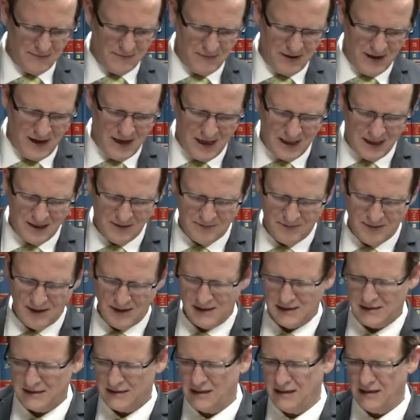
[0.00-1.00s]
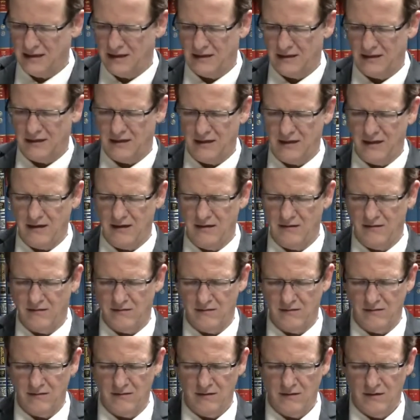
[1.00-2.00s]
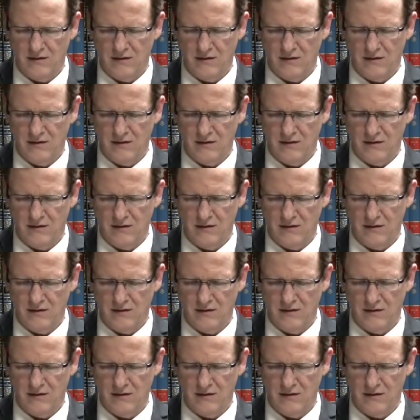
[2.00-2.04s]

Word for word: Hacham here,